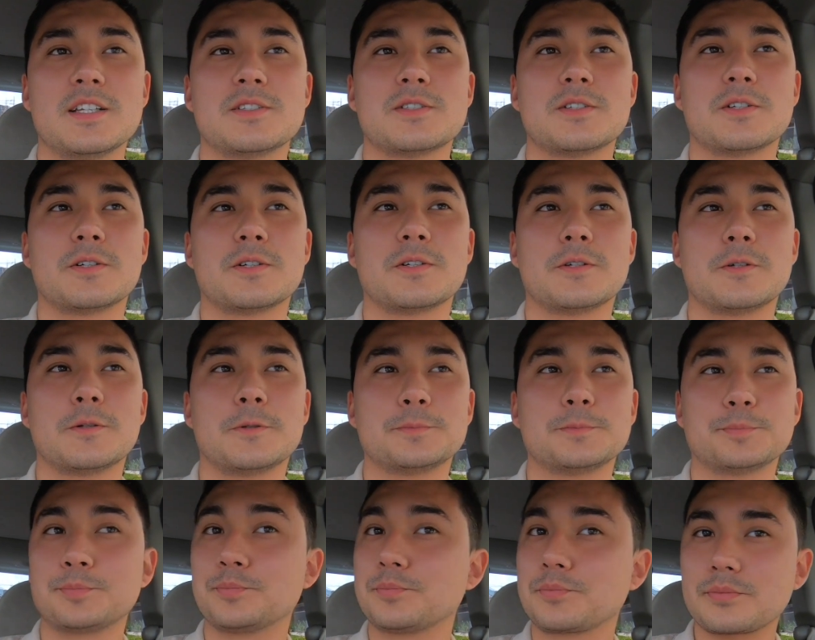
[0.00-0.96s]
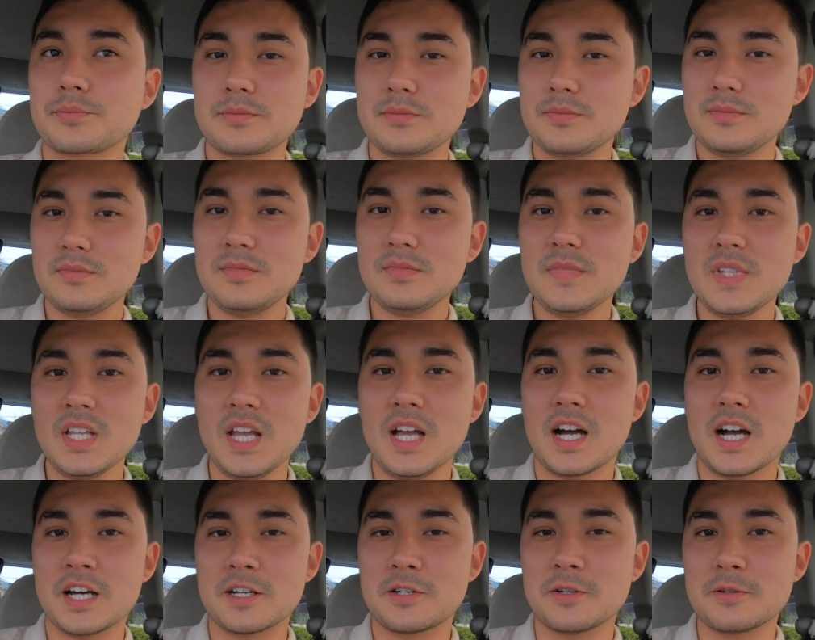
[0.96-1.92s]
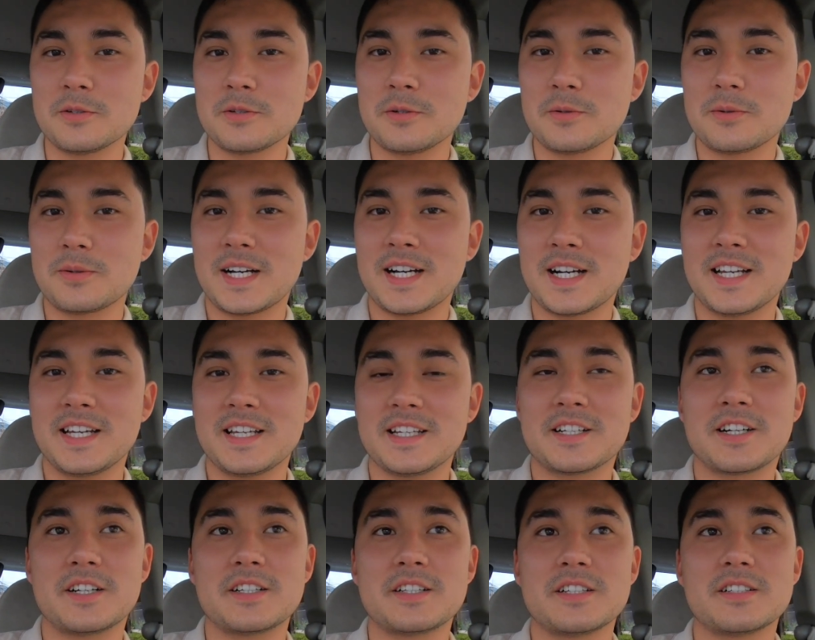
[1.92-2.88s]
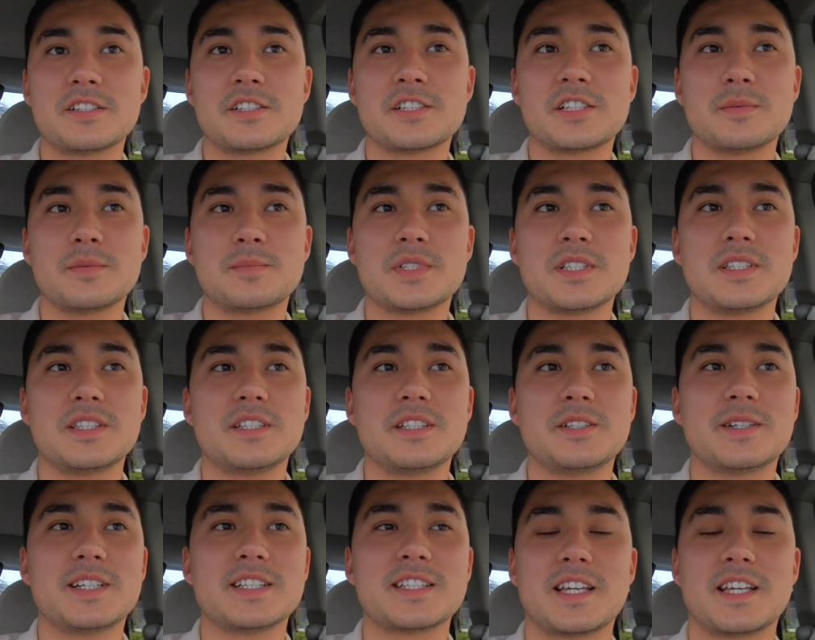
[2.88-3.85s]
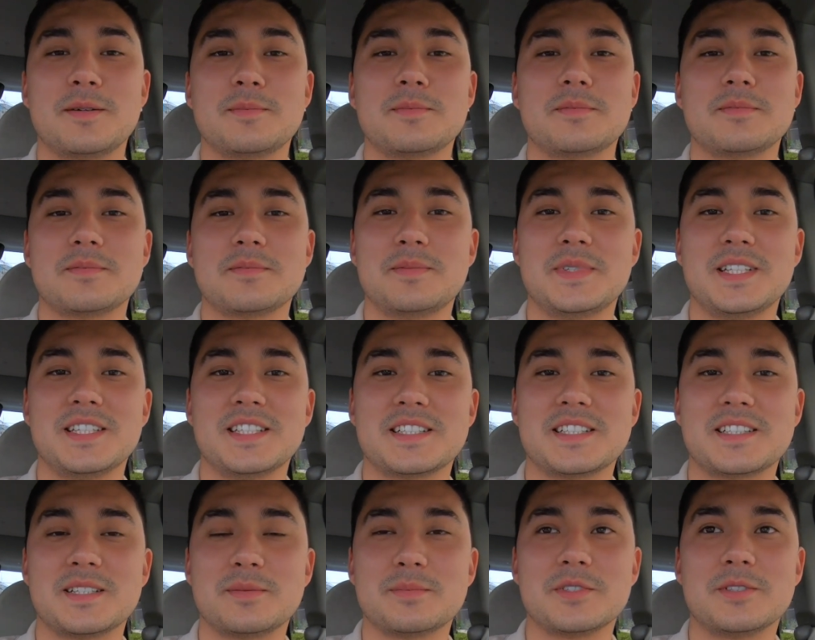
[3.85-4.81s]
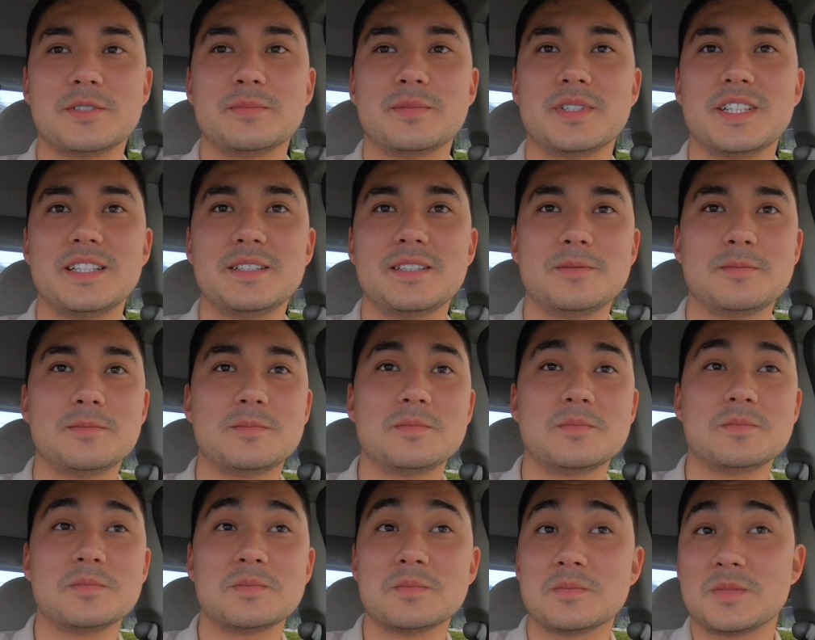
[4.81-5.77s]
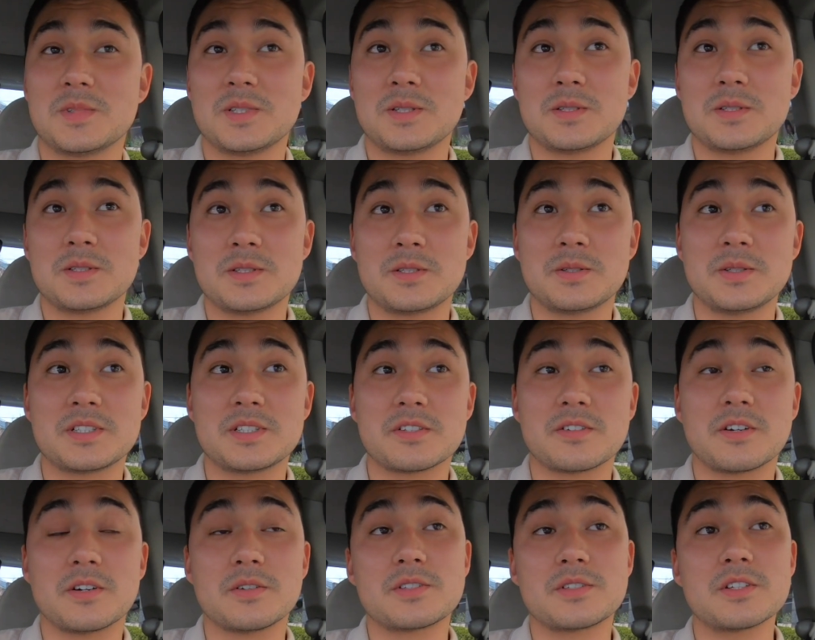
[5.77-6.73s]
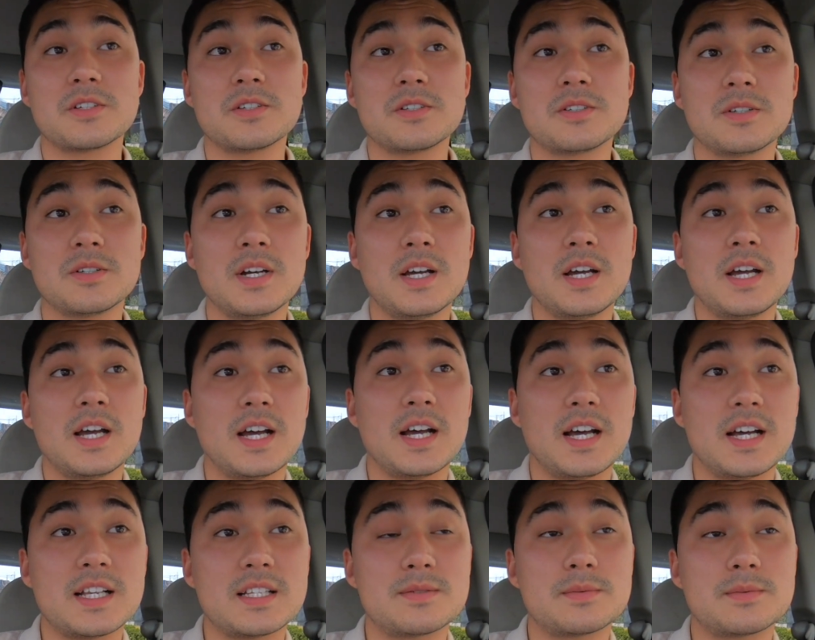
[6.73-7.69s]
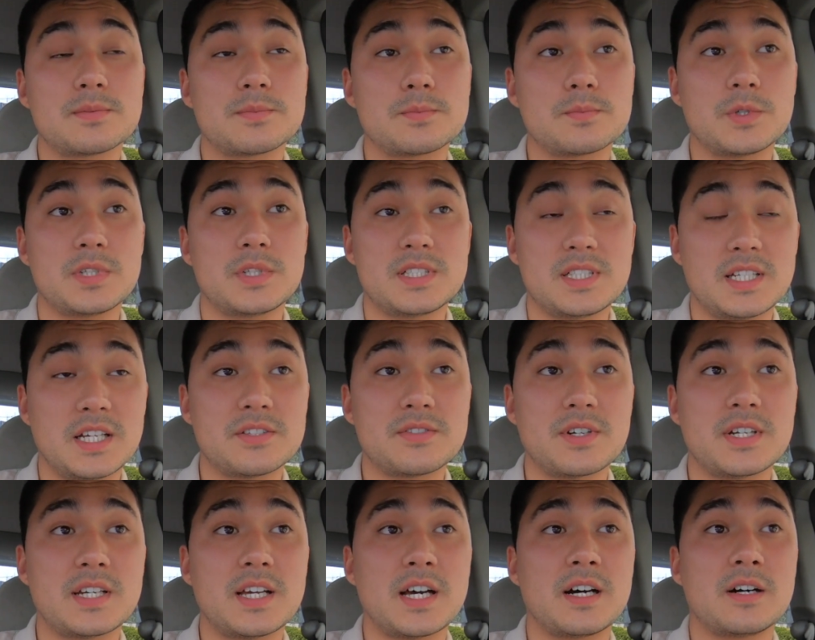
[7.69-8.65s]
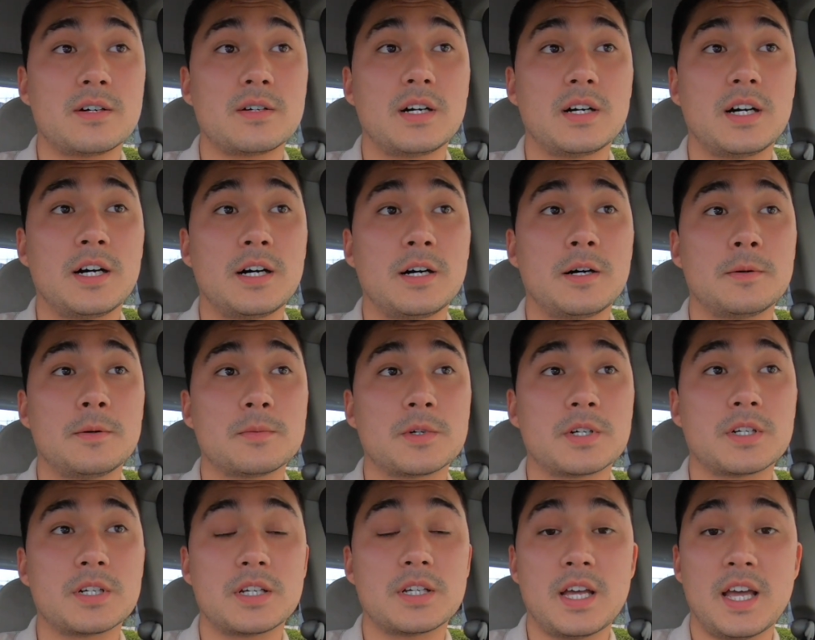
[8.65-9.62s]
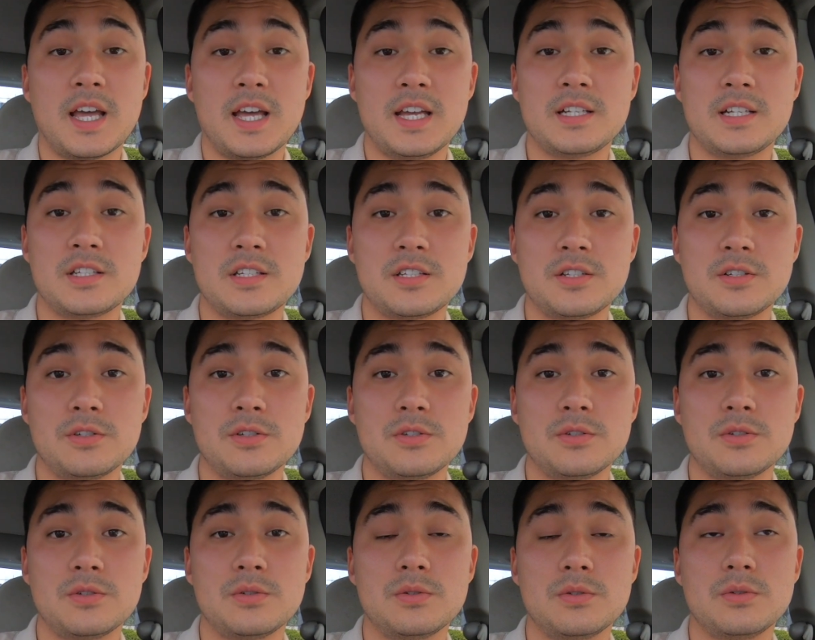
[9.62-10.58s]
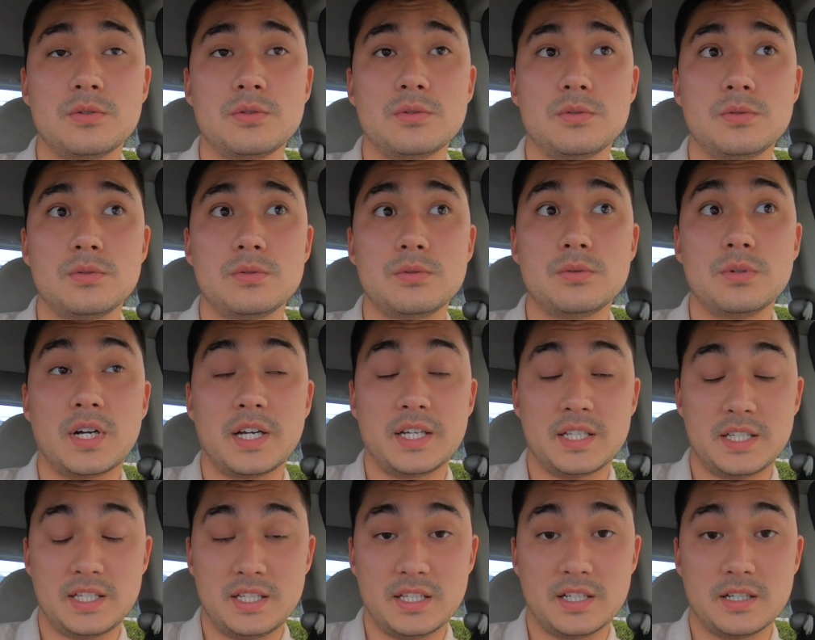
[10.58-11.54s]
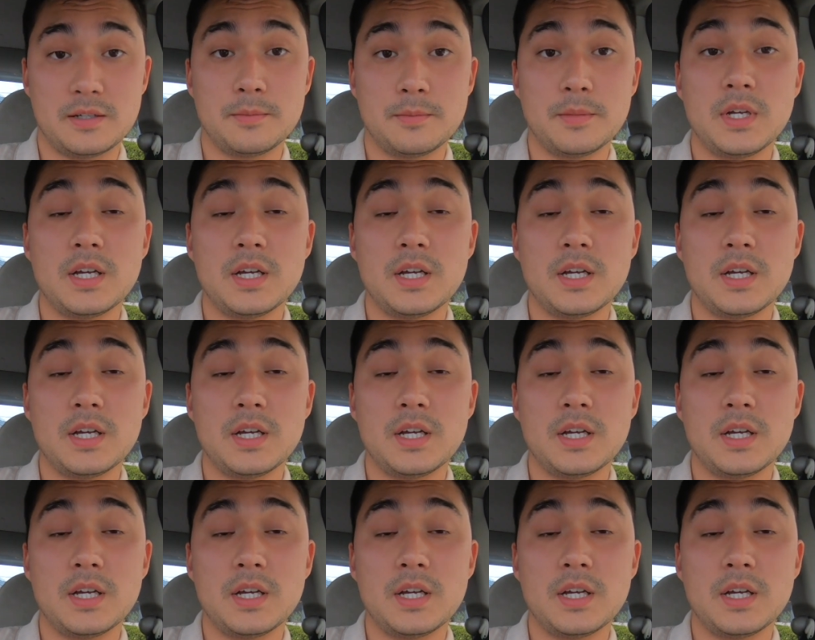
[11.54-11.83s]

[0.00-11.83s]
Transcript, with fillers: So I don't know why car dealerships in the US can't be this simple, but to each their own. So as where it stands right now, um, we're gonna head to IKEA.